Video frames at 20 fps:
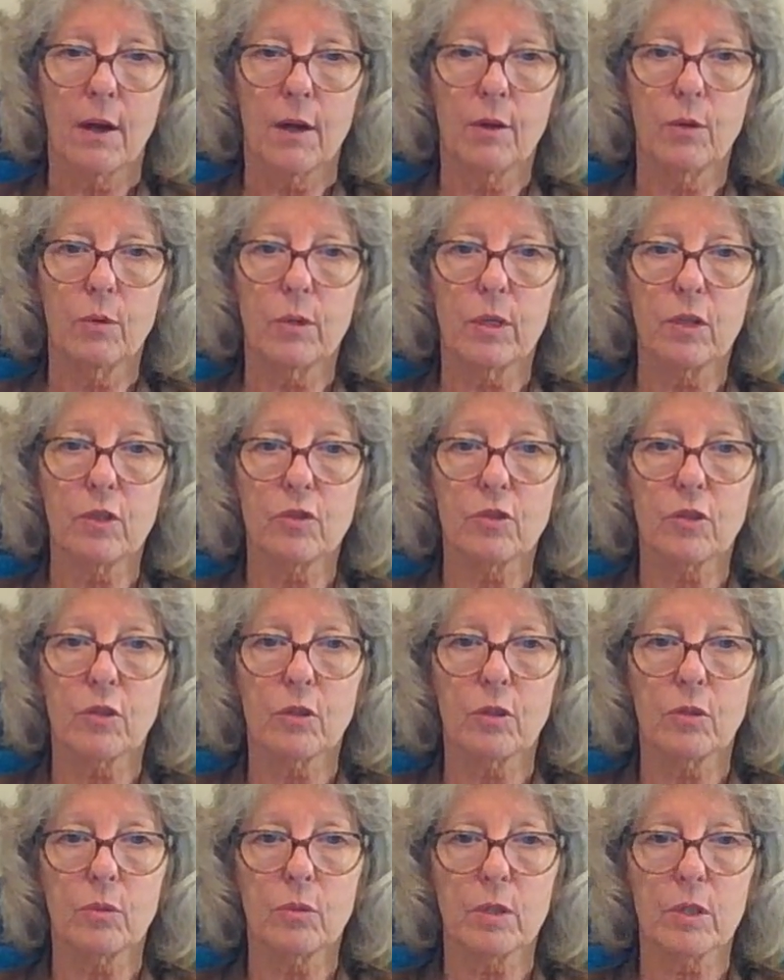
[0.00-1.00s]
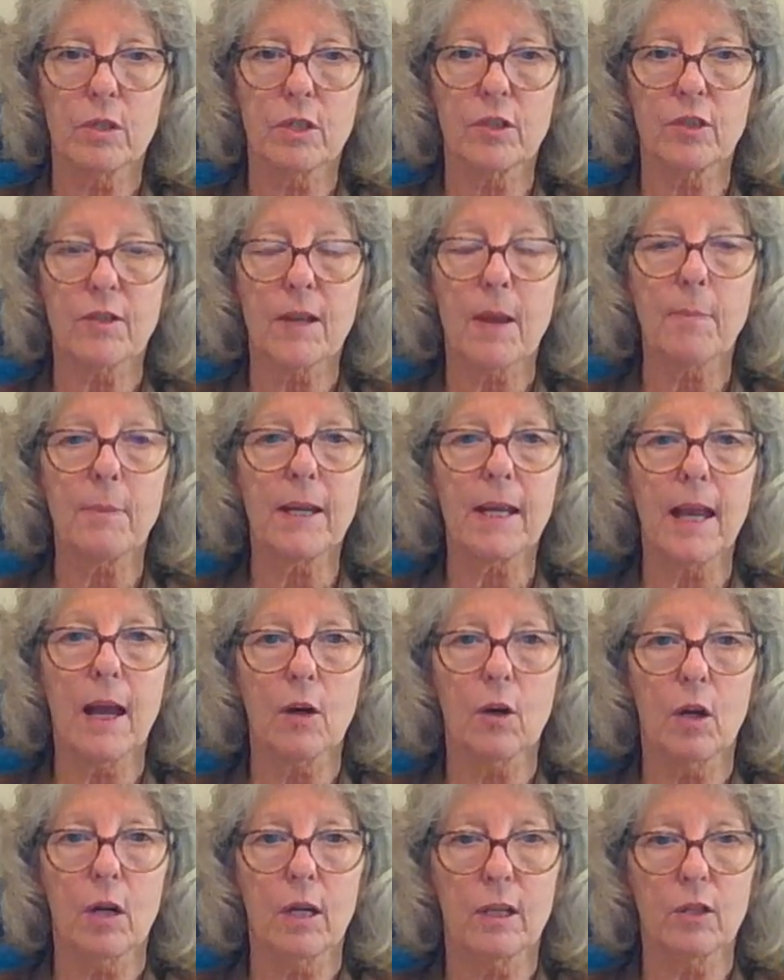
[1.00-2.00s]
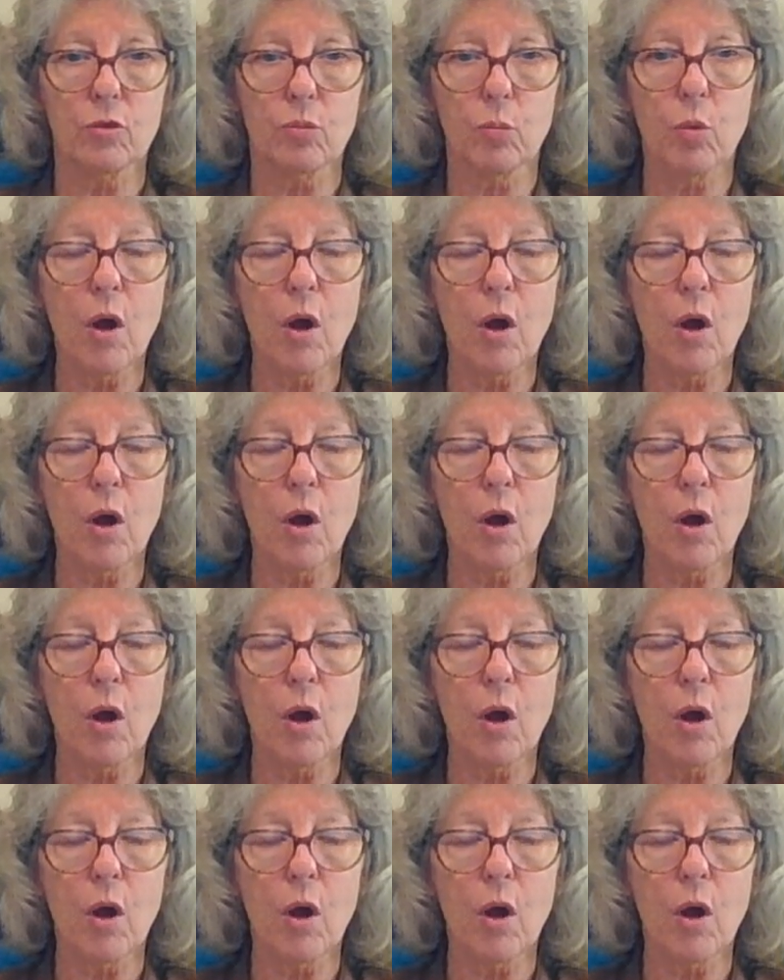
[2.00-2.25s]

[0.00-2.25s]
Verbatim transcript: who is who is stepping out on his